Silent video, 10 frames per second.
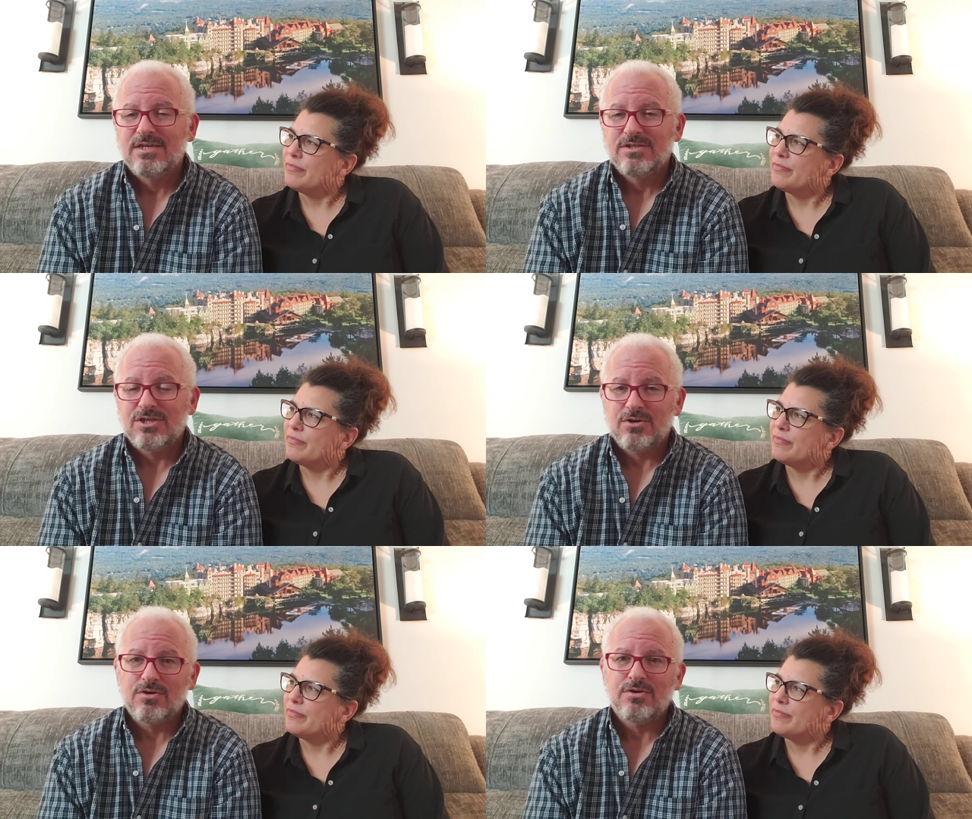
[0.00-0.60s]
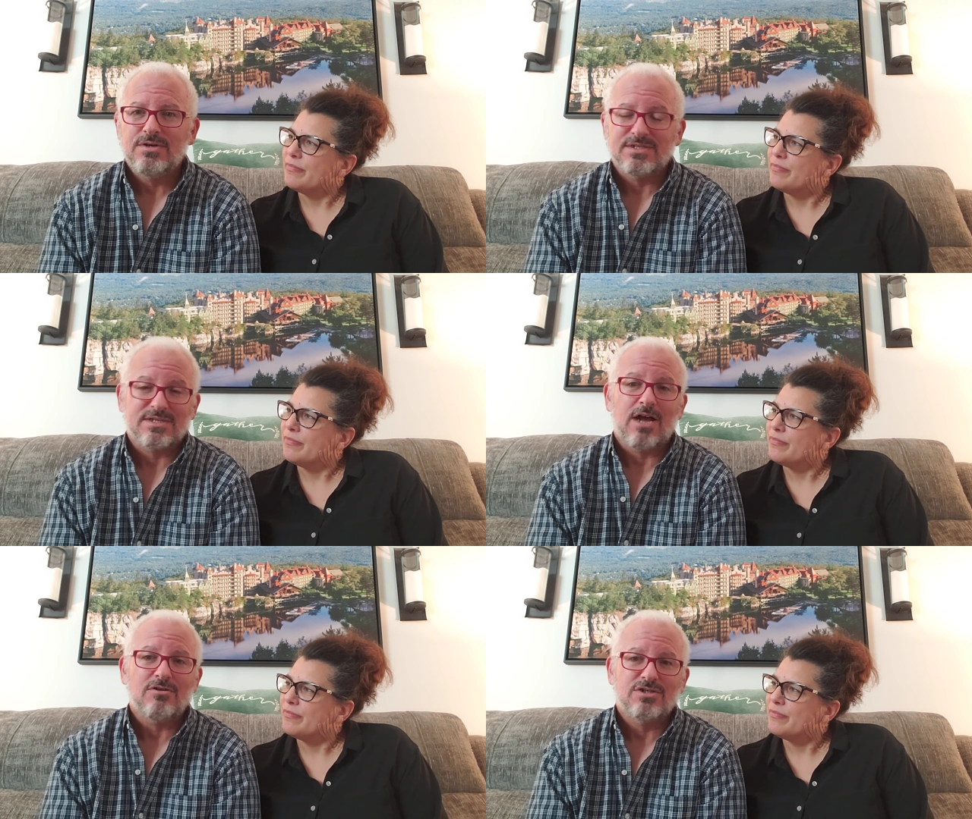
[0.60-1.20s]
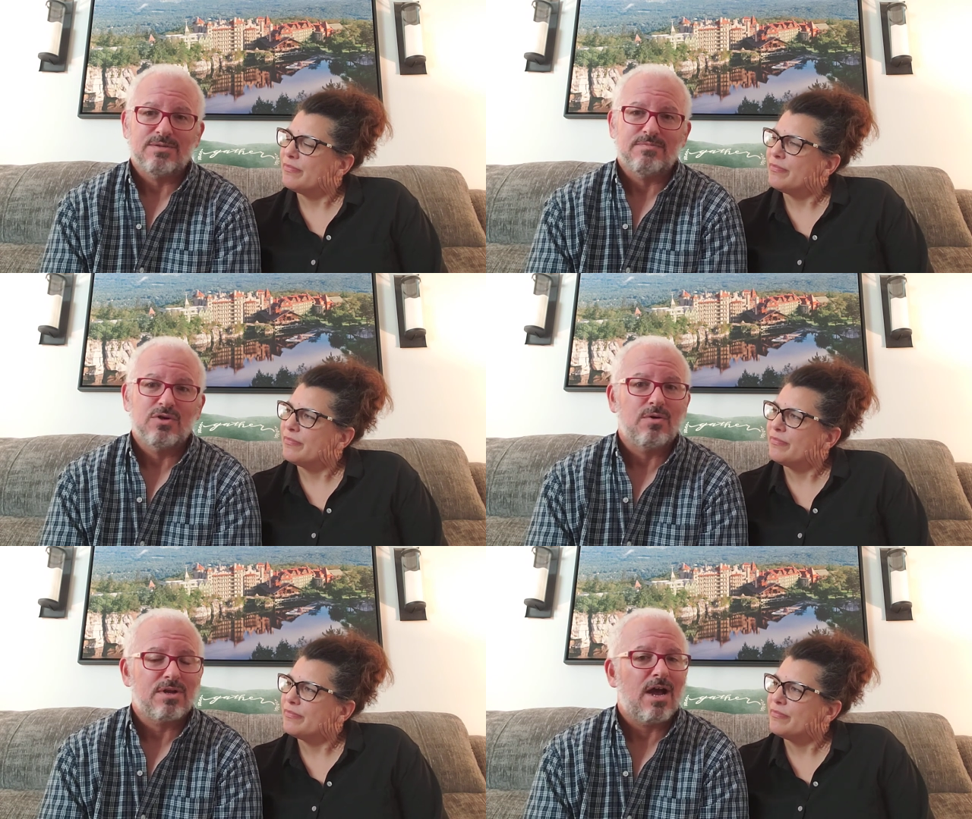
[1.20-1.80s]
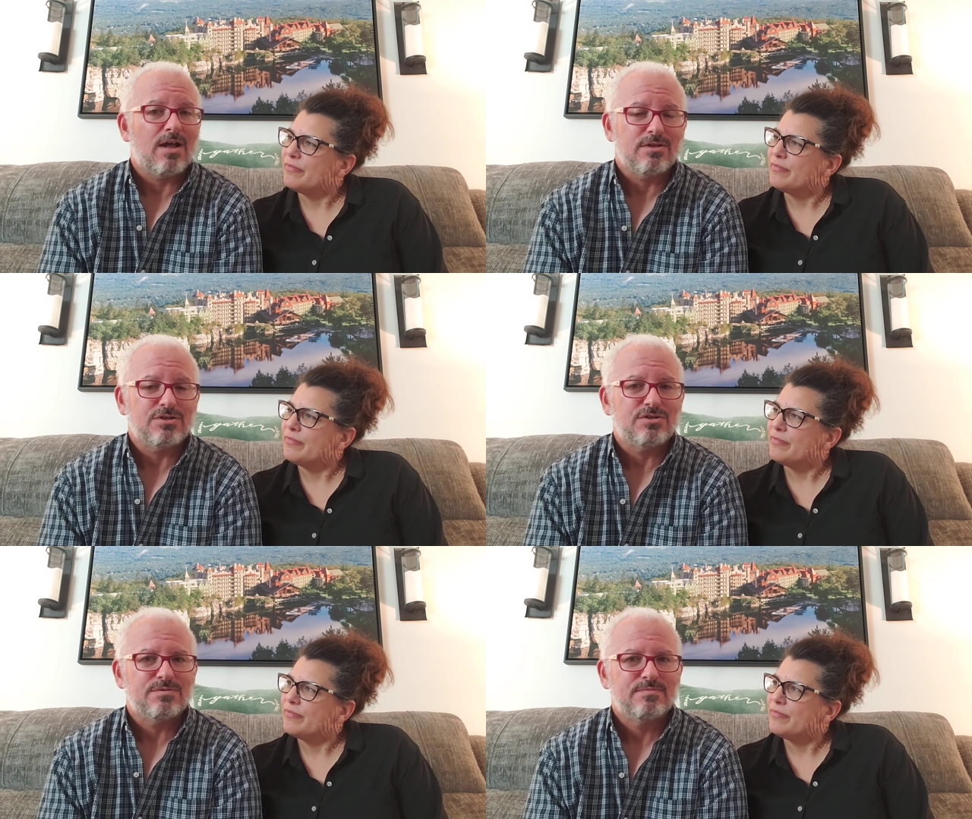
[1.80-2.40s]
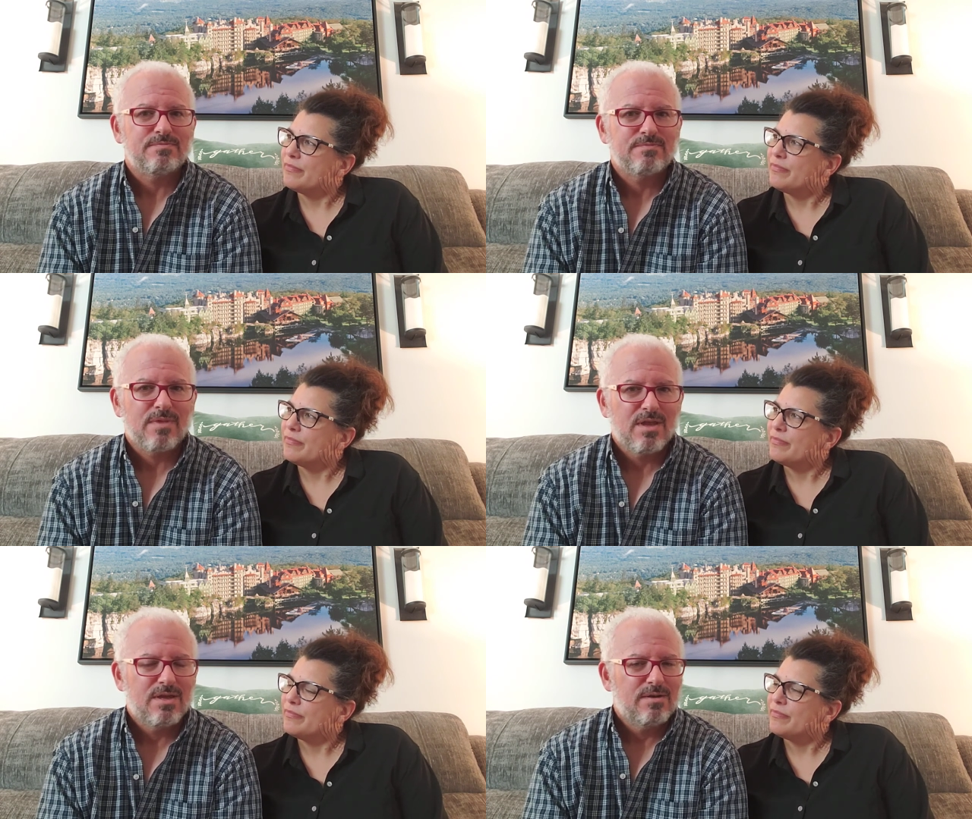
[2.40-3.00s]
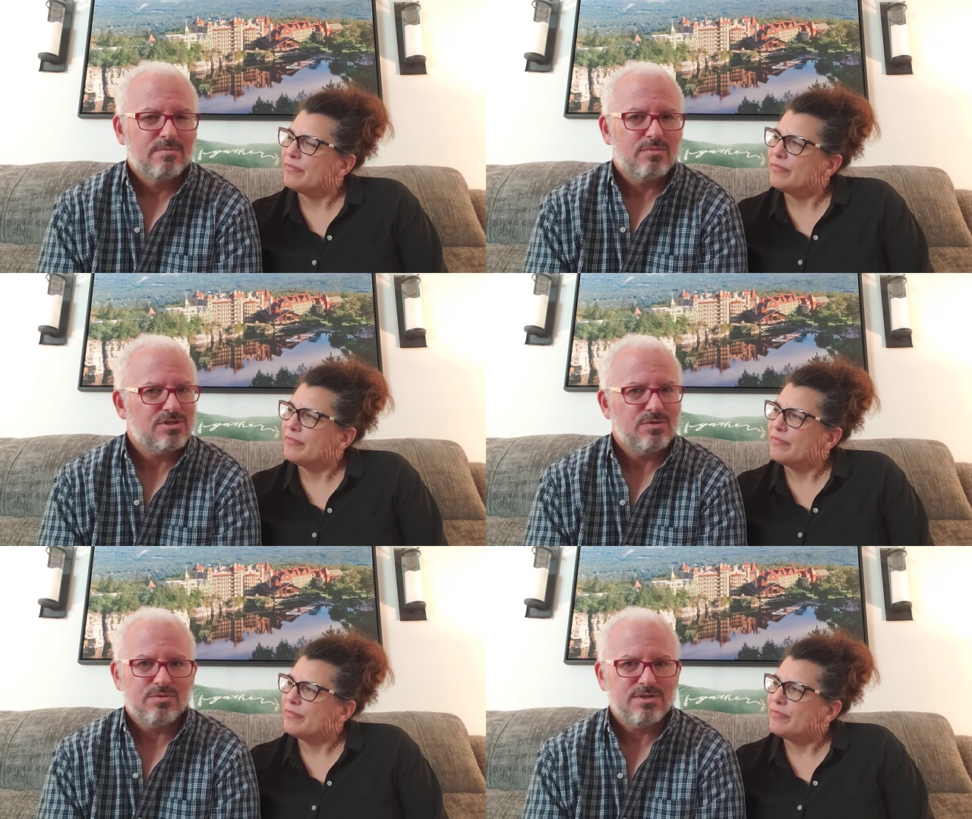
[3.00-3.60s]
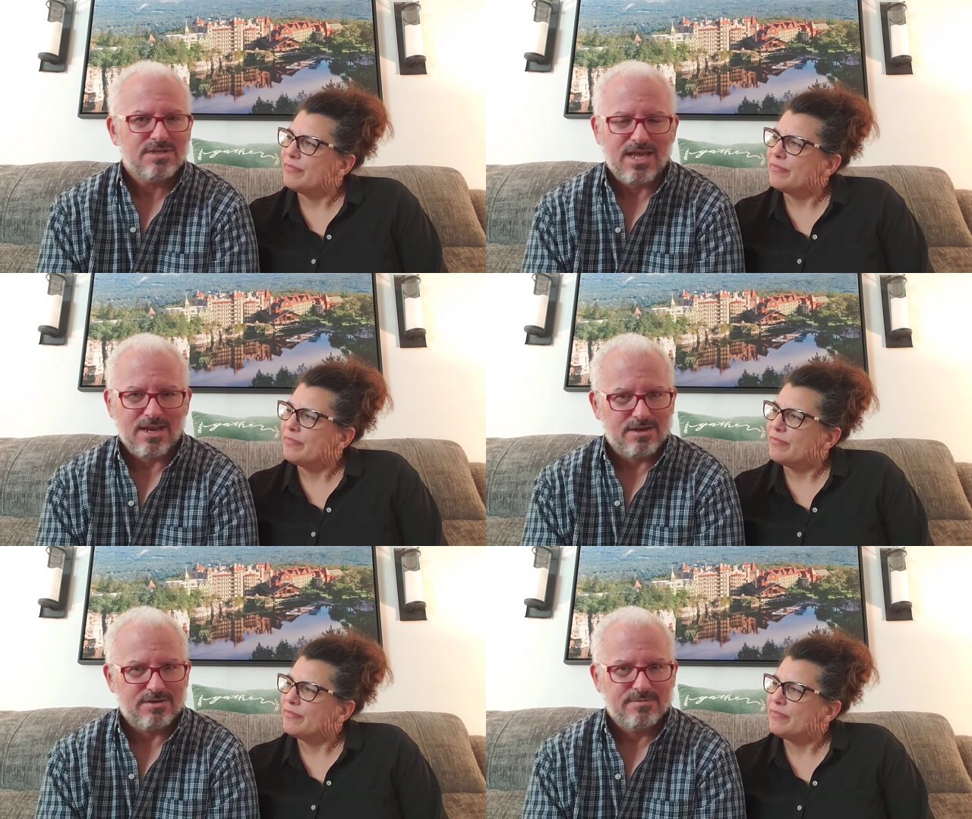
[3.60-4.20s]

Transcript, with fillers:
Speaker 1: She earned a scholarship to go to college, but she wouldn't attend.